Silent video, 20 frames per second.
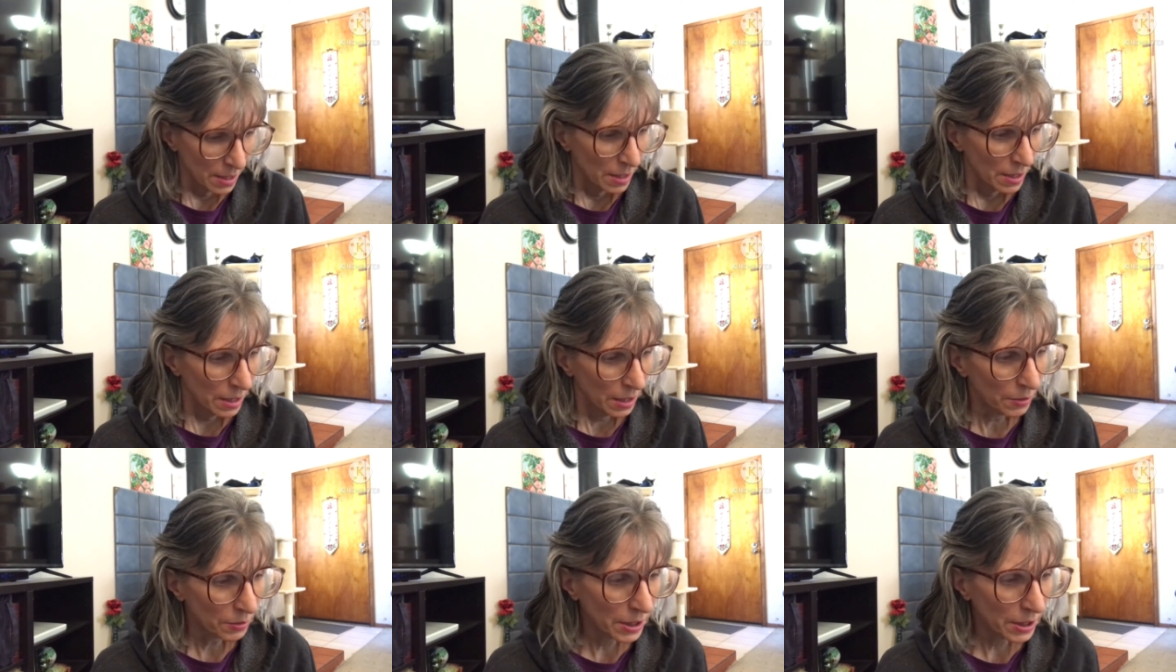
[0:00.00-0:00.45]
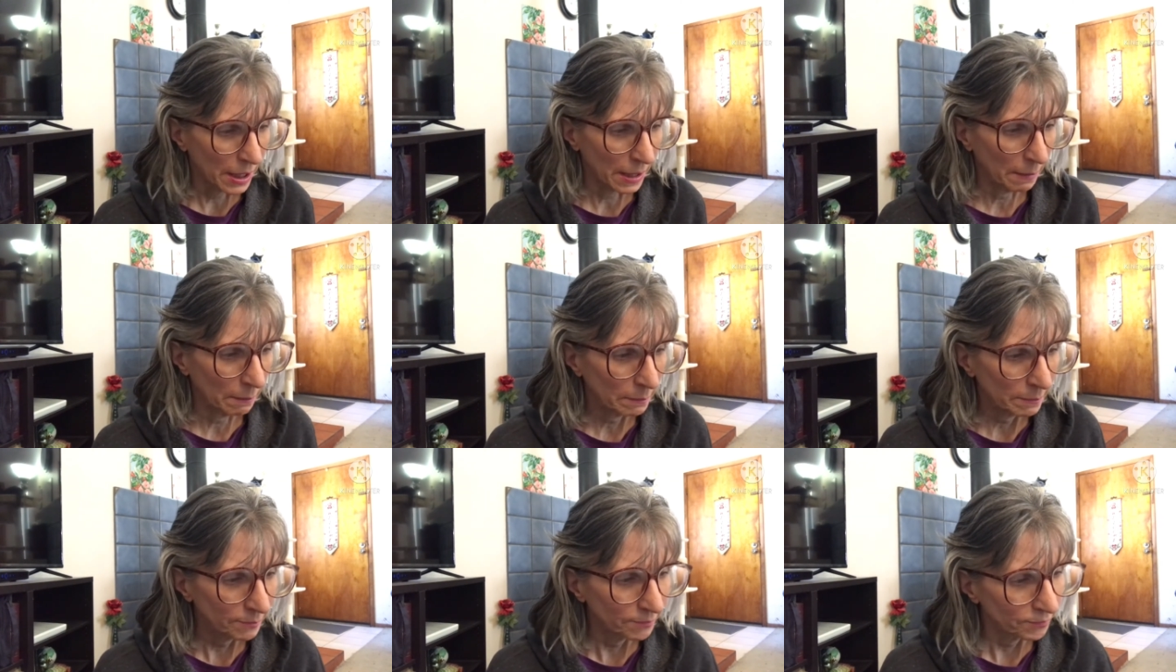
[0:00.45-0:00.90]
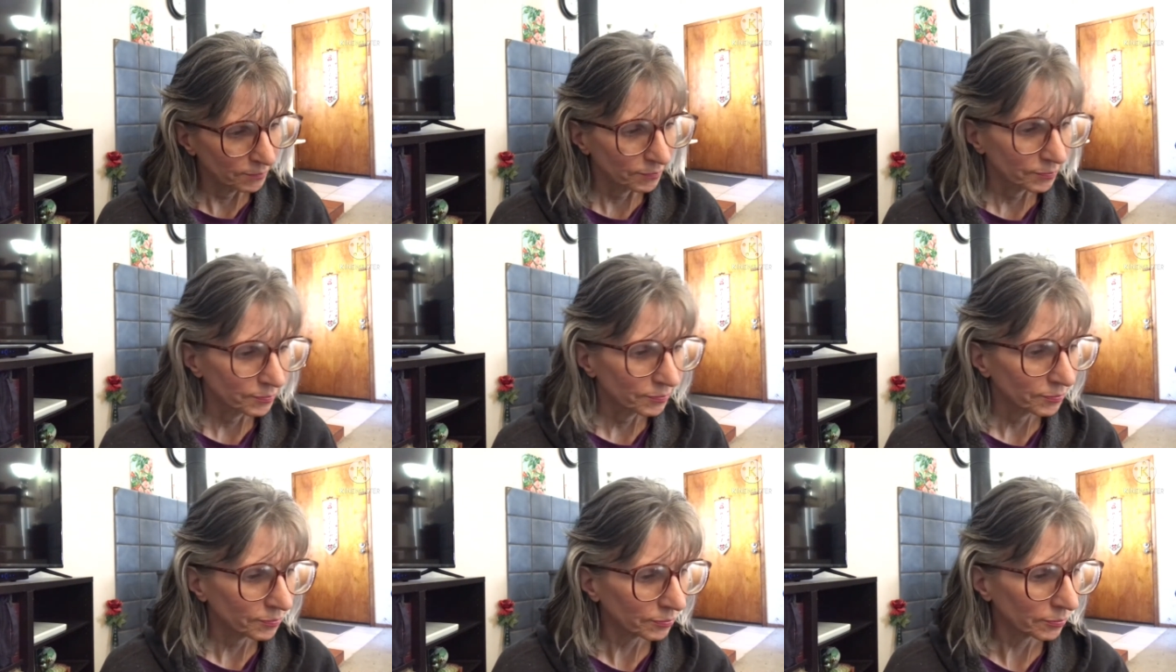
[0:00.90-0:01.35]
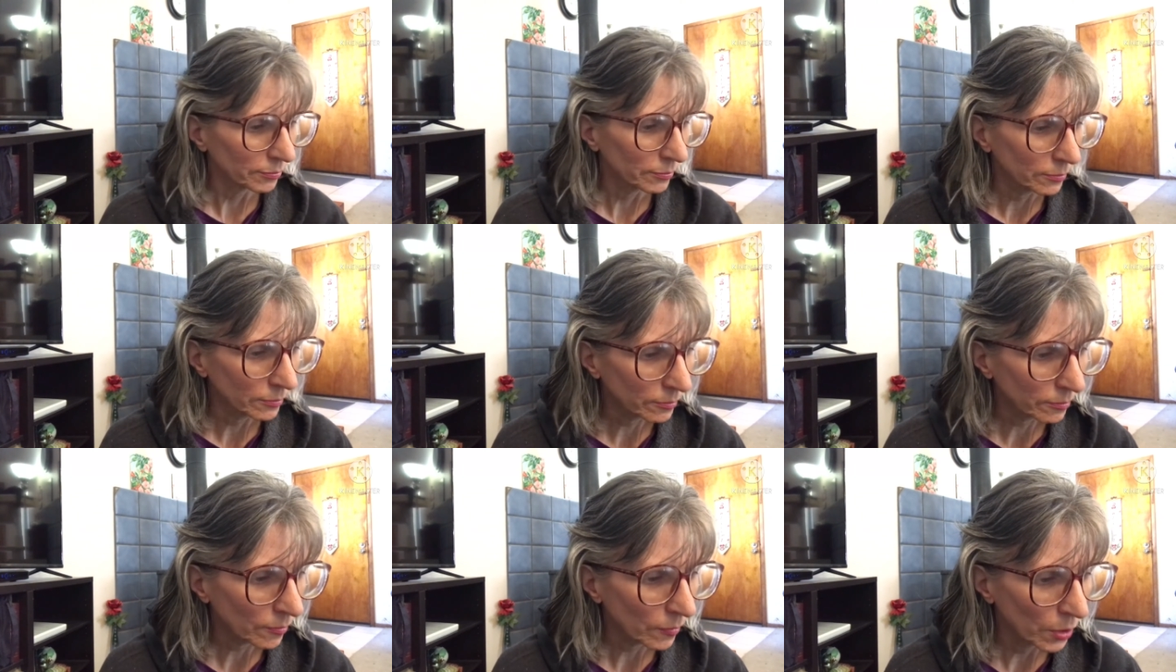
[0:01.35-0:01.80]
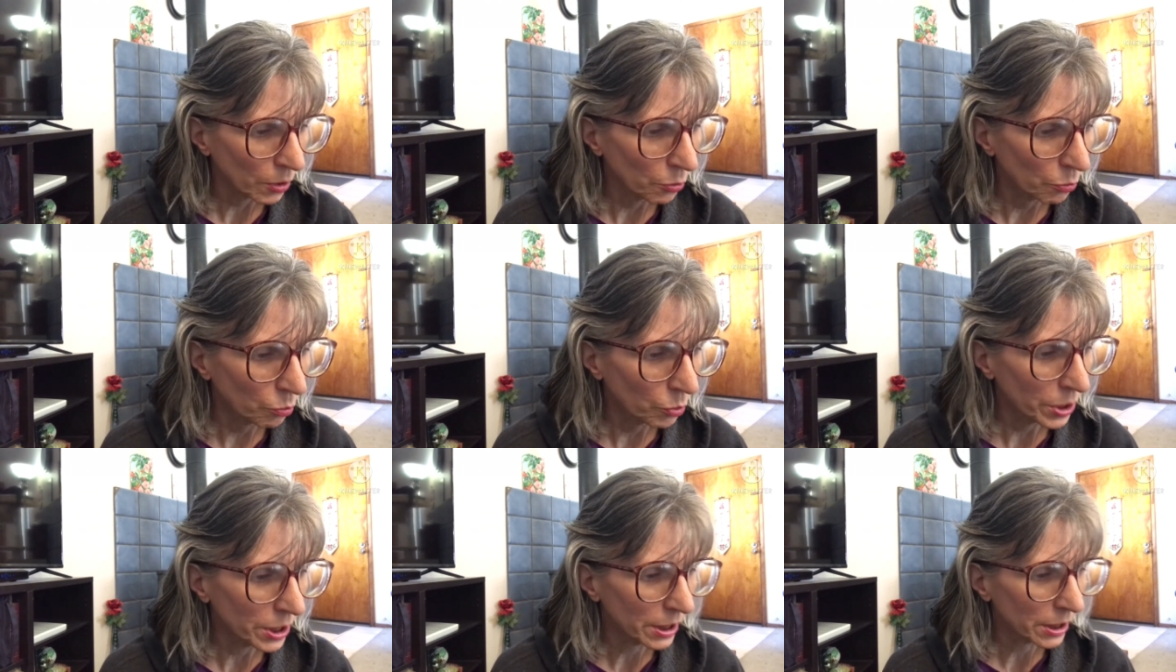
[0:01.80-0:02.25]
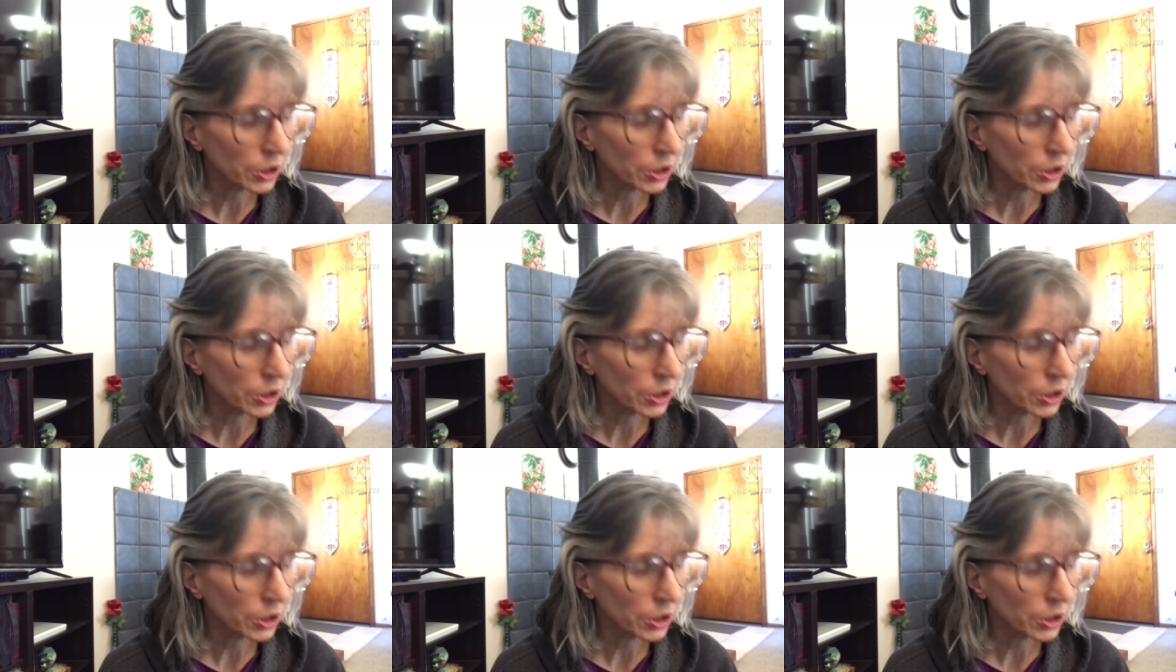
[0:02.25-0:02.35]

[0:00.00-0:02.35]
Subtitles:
Okay, week